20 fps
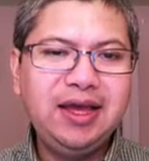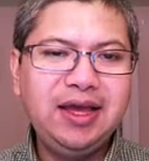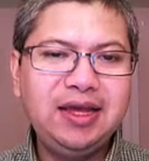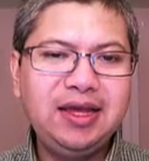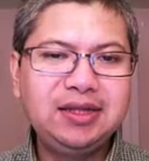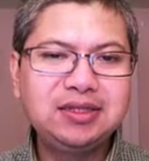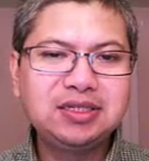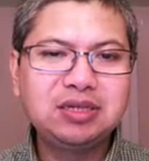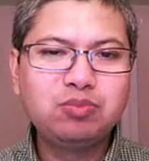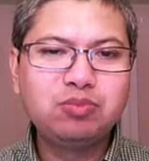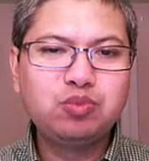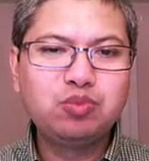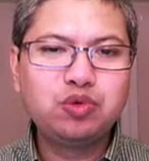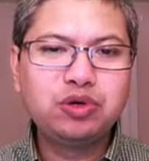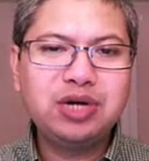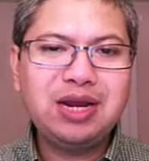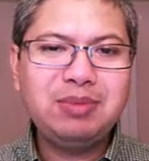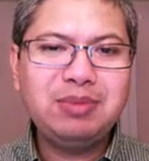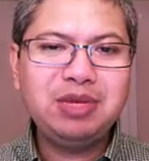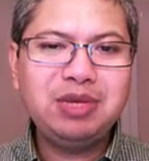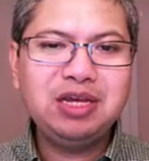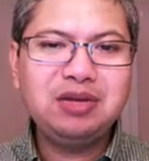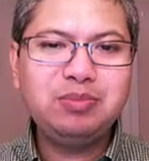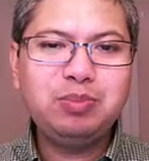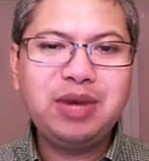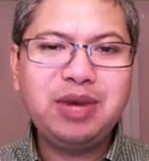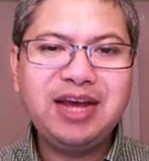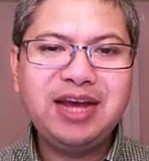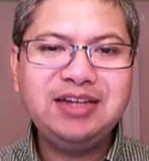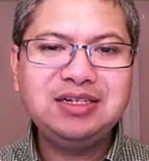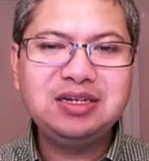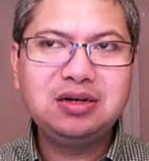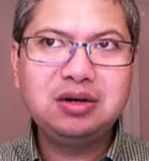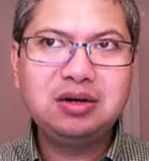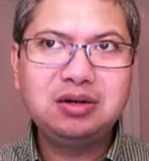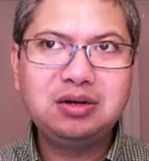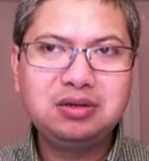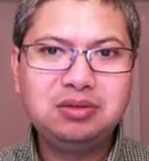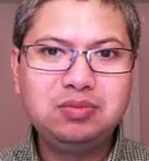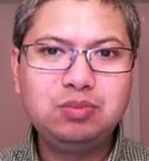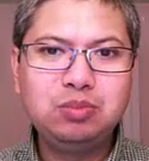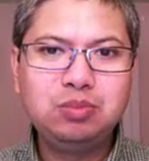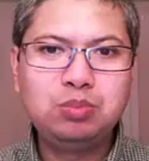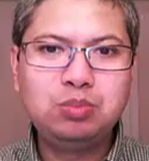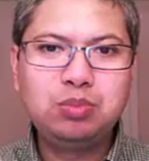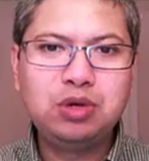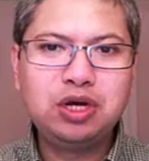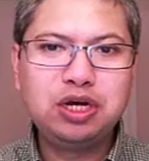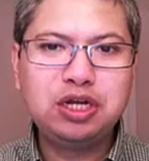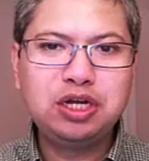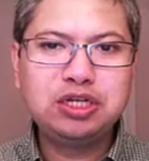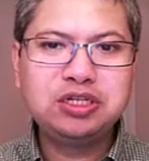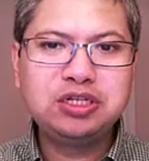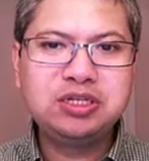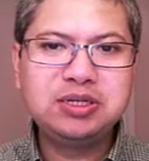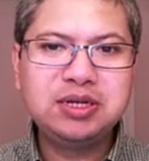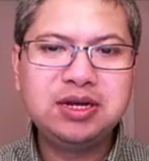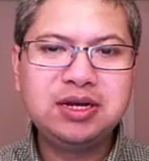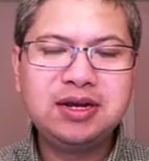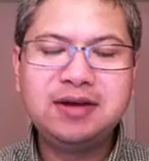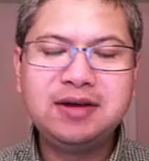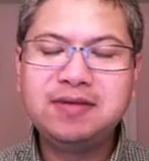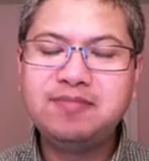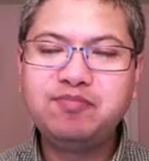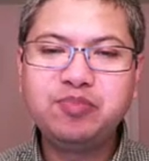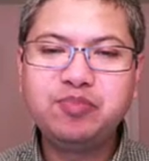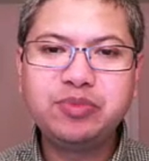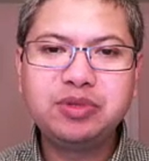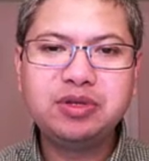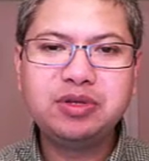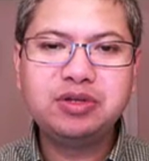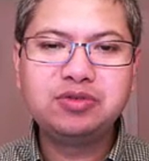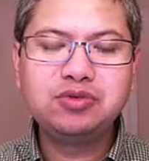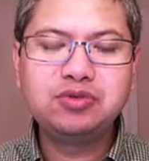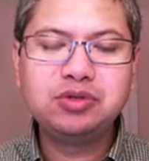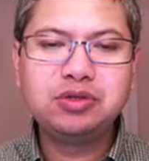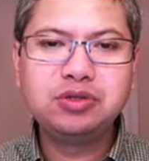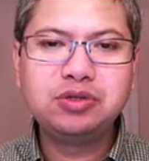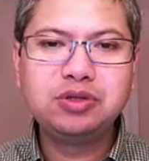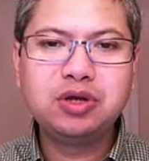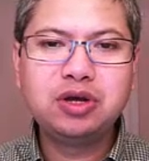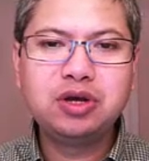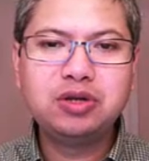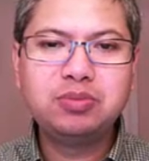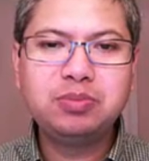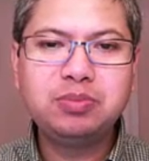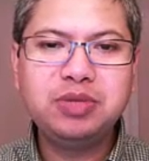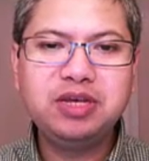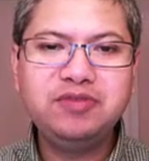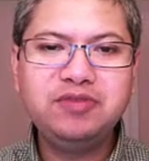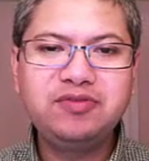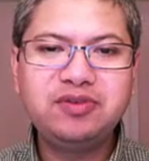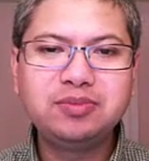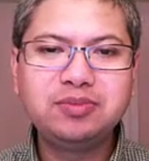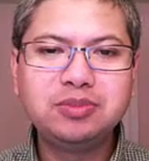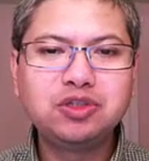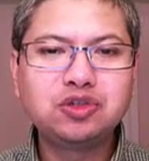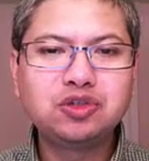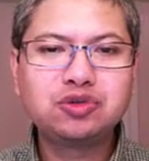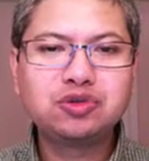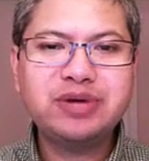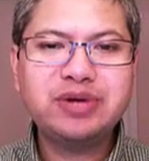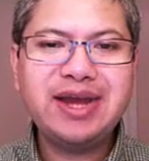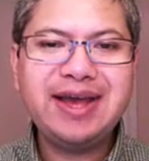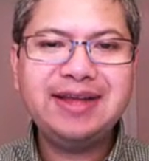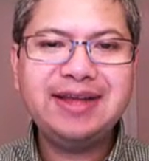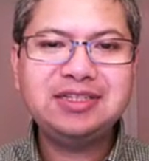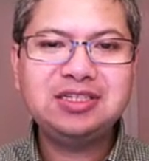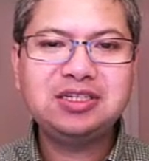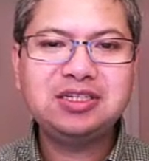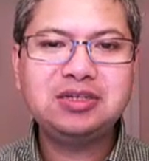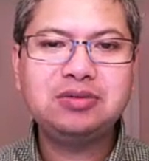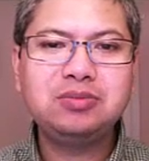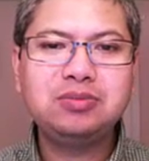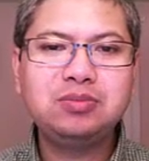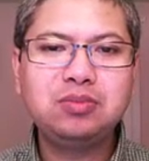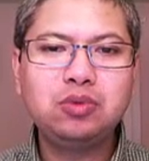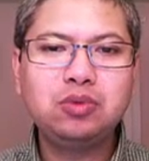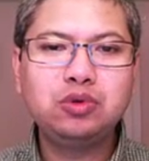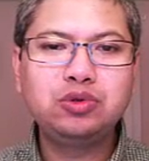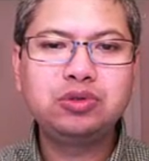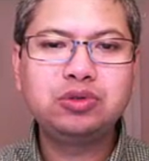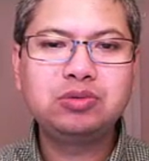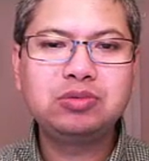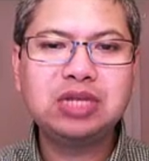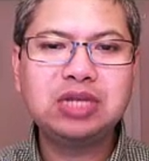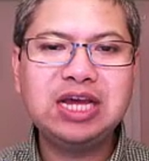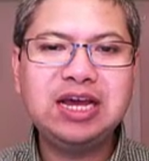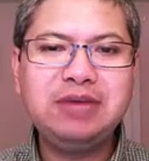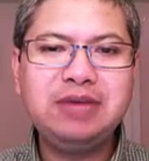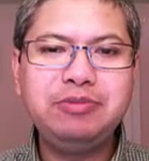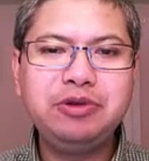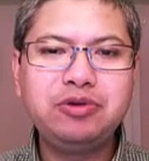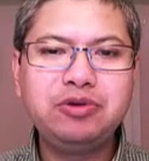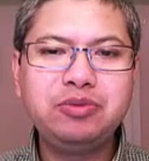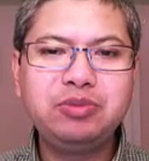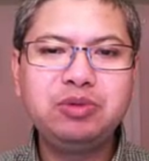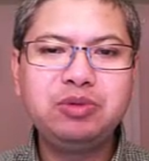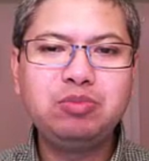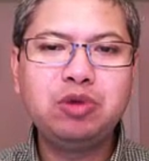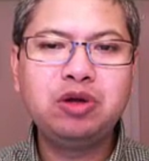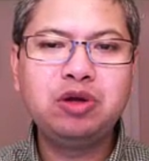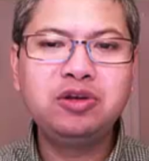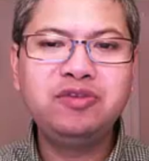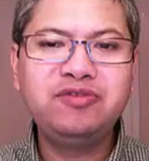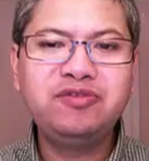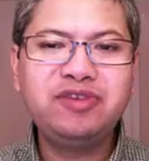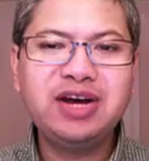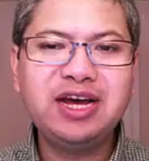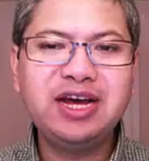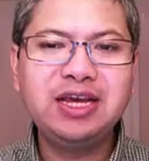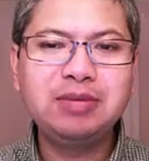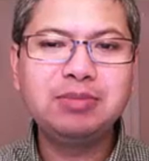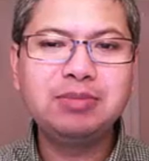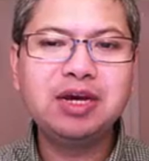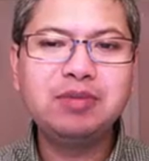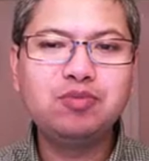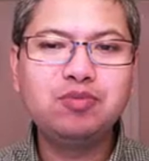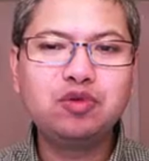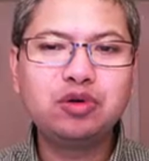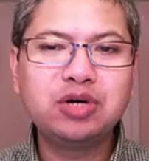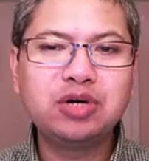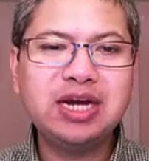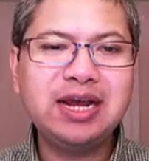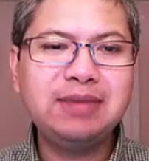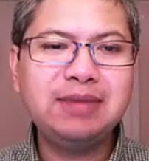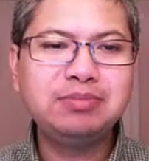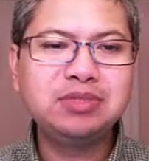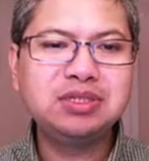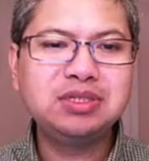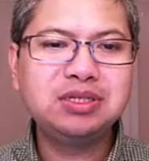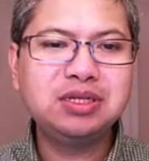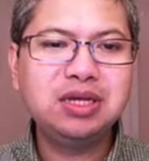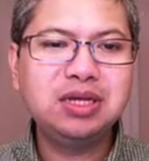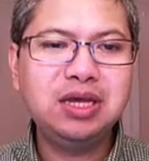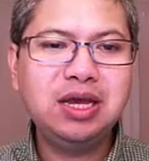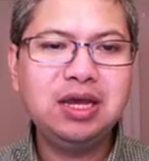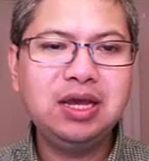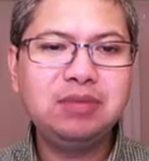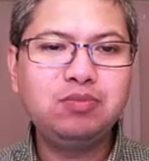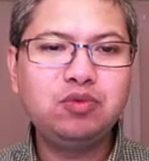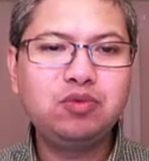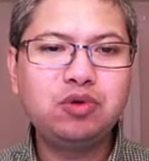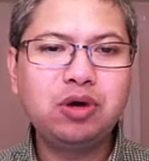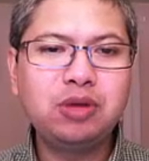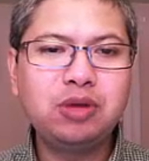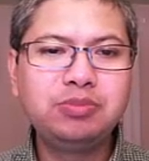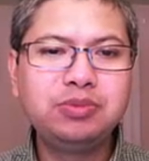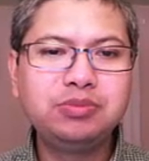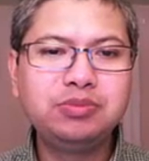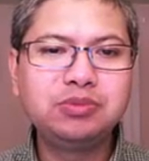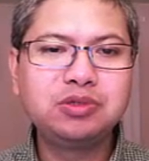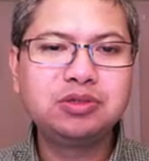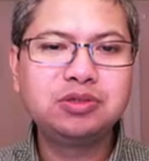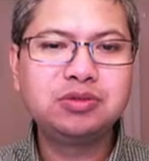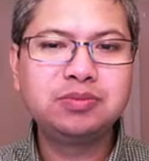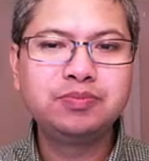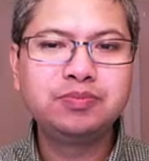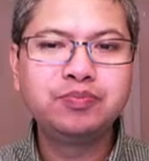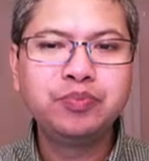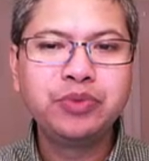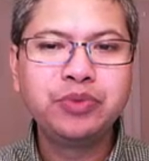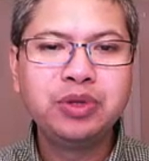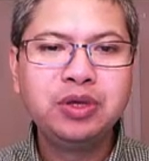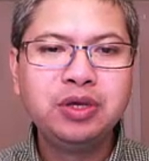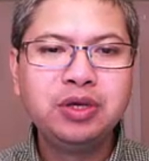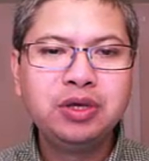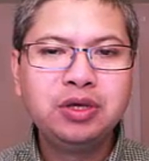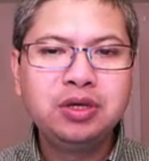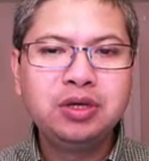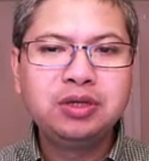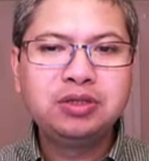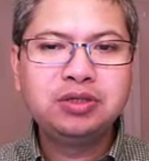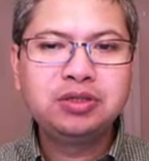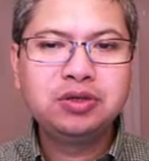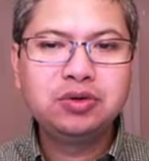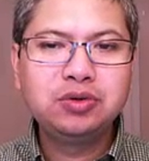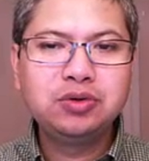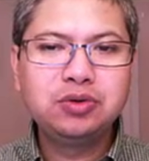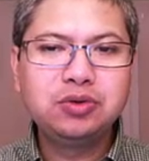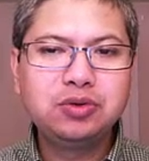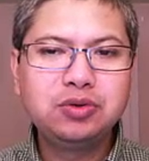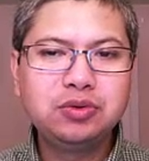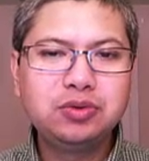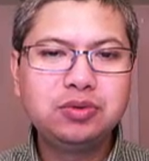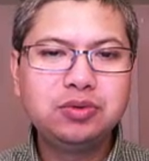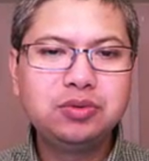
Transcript: and some programming in Python, but this will not be from scratch. Most of the time it will be modifying my programs and problems. So